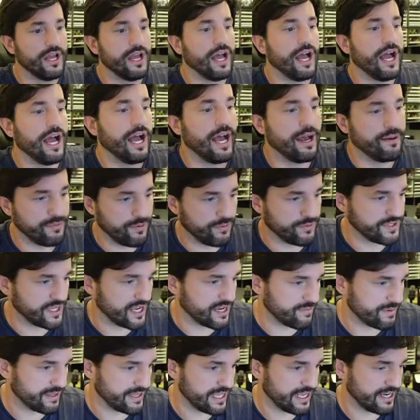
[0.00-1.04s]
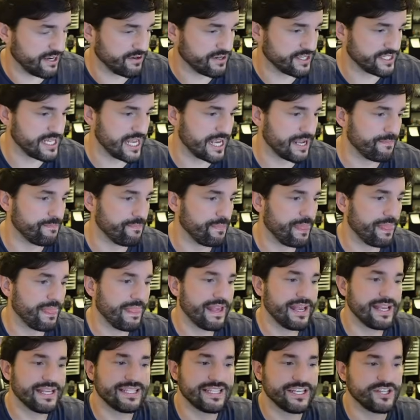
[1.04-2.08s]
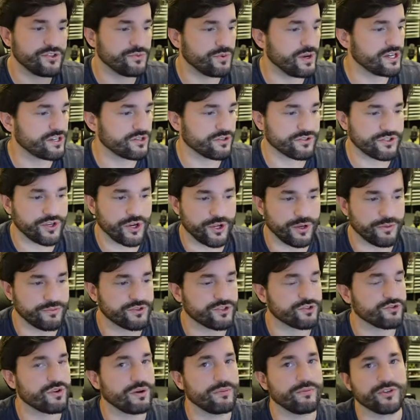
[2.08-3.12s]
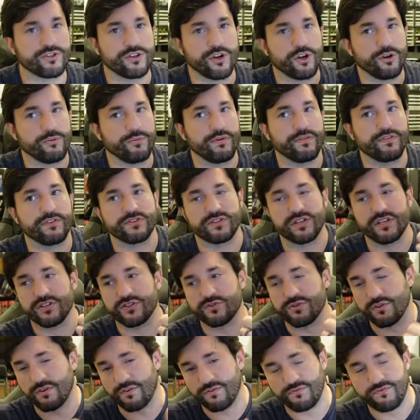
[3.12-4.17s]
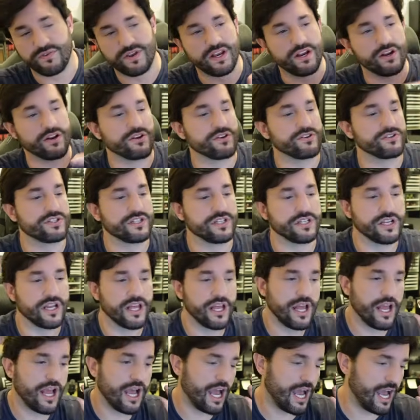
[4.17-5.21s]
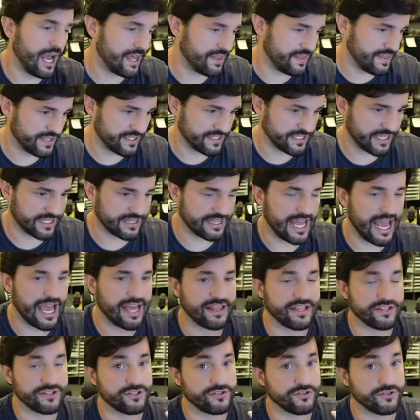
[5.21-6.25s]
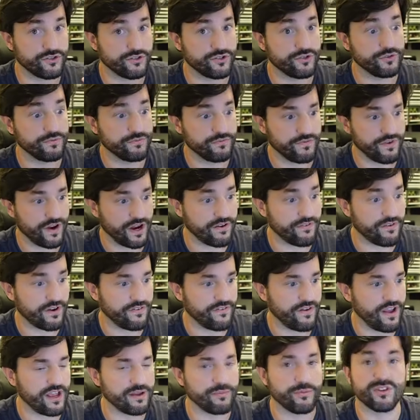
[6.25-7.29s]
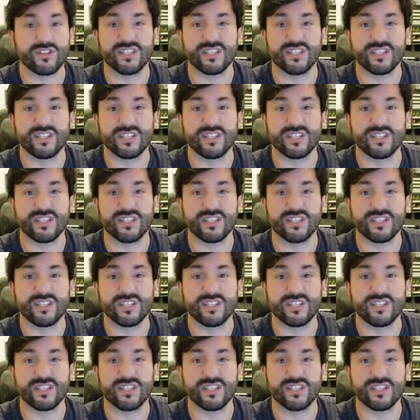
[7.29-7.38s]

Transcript: But we'll talk about that here in a second. Situational totems, Tremor Totem if there's any sort of fears and things like that. That's very valuable.